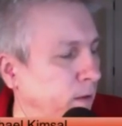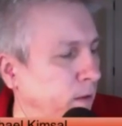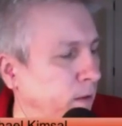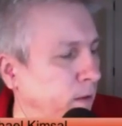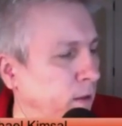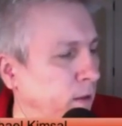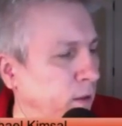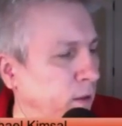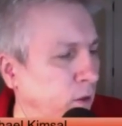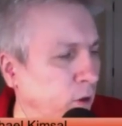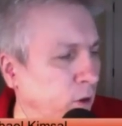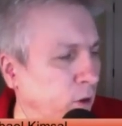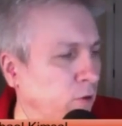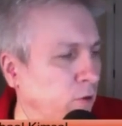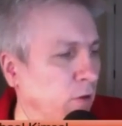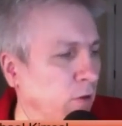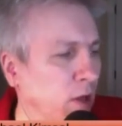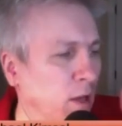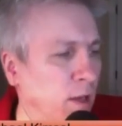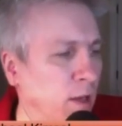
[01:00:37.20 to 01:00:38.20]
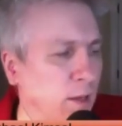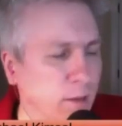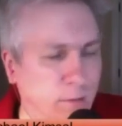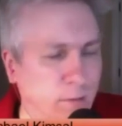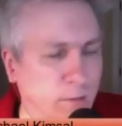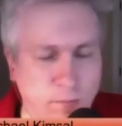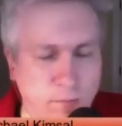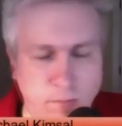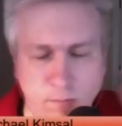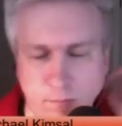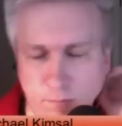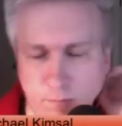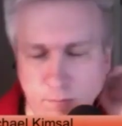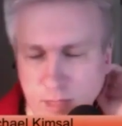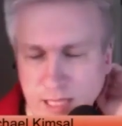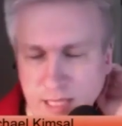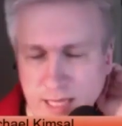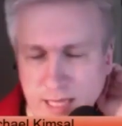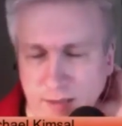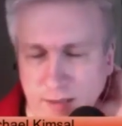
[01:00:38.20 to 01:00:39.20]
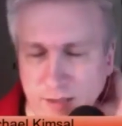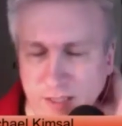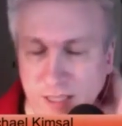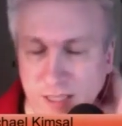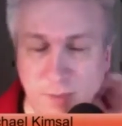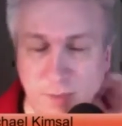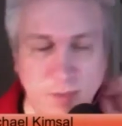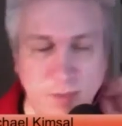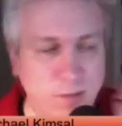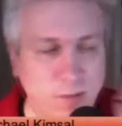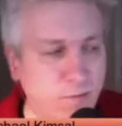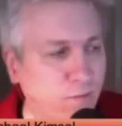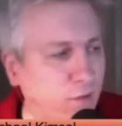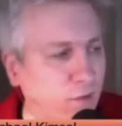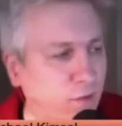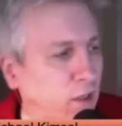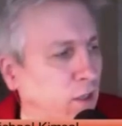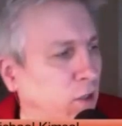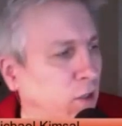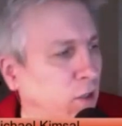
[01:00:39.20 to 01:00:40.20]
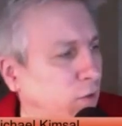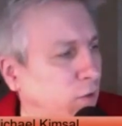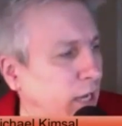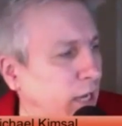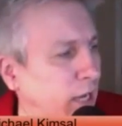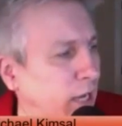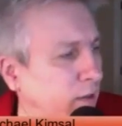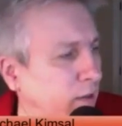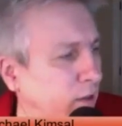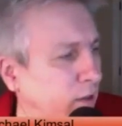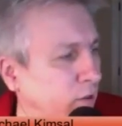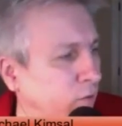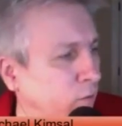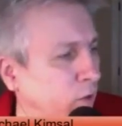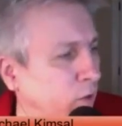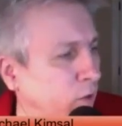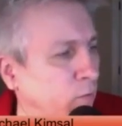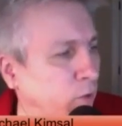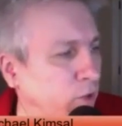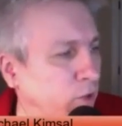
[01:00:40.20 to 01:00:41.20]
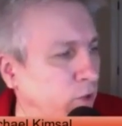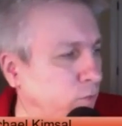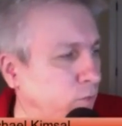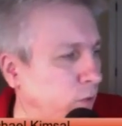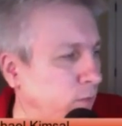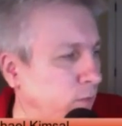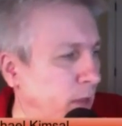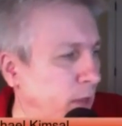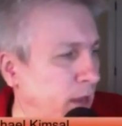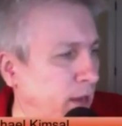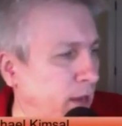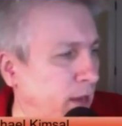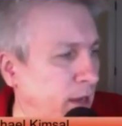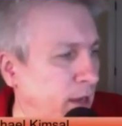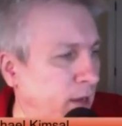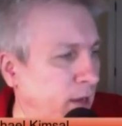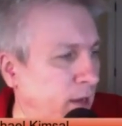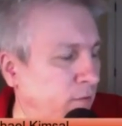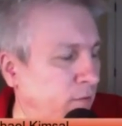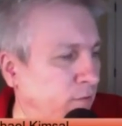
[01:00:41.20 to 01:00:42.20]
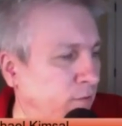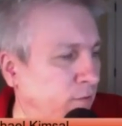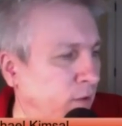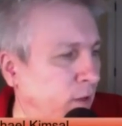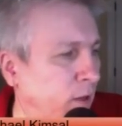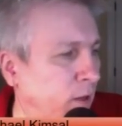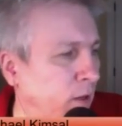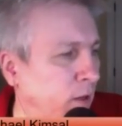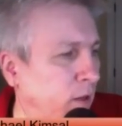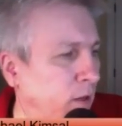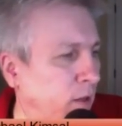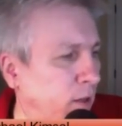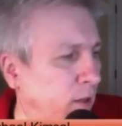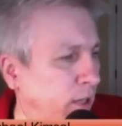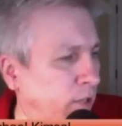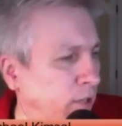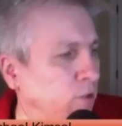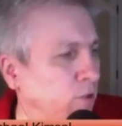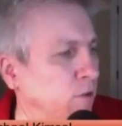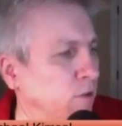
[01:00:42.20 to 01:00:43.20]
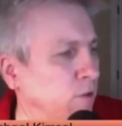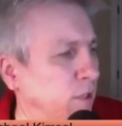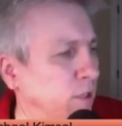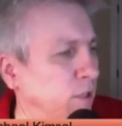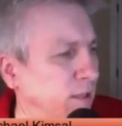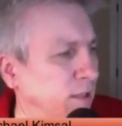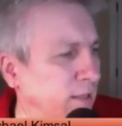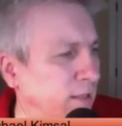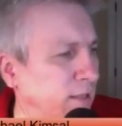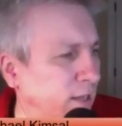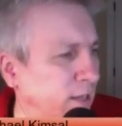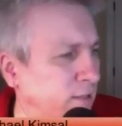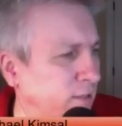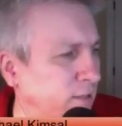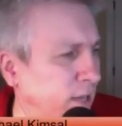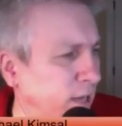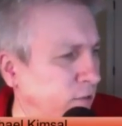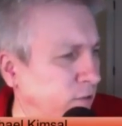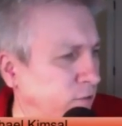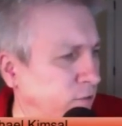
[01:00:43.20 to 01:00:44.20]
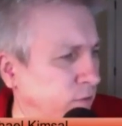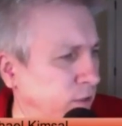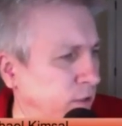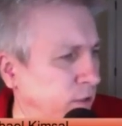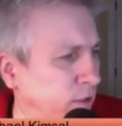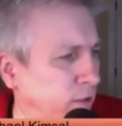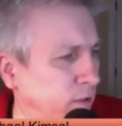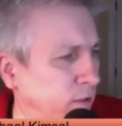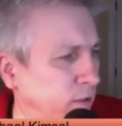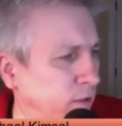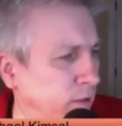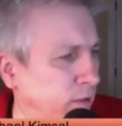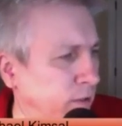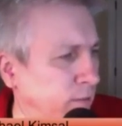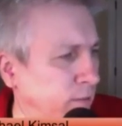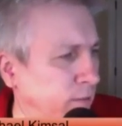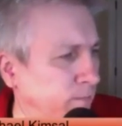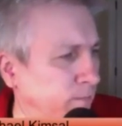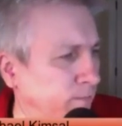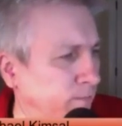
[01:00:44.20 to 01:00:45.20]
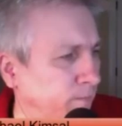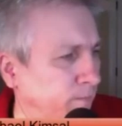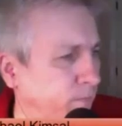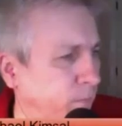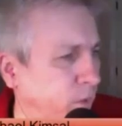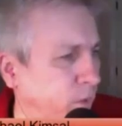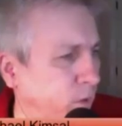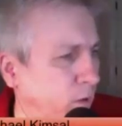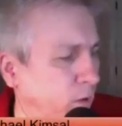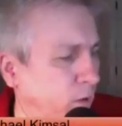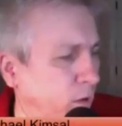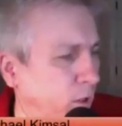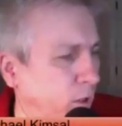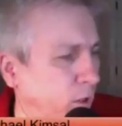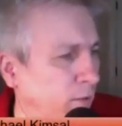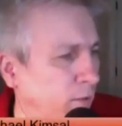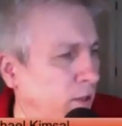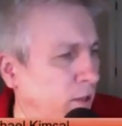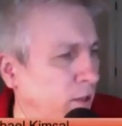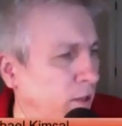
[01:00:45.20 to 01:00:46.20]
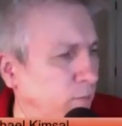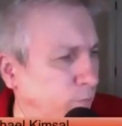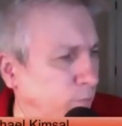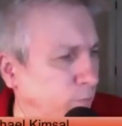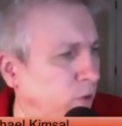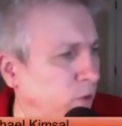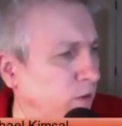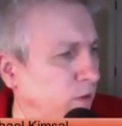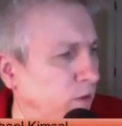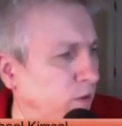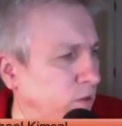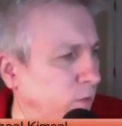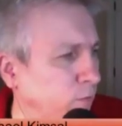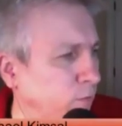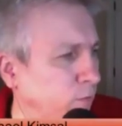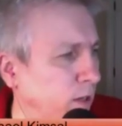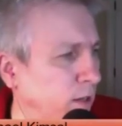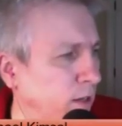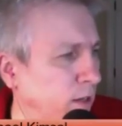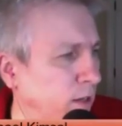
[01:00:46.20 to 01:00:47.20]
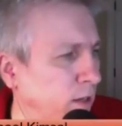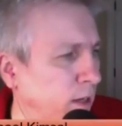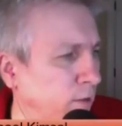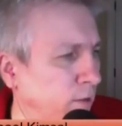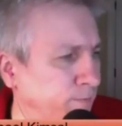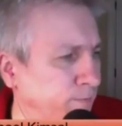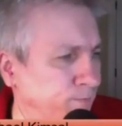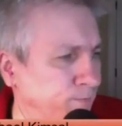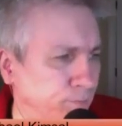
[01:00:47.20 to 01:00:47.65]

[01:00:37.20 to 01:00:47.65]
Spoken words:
article on playing snippets of video, and another one which we may have. Actually, it looks like that is actually. I'm actually pulling this up right now.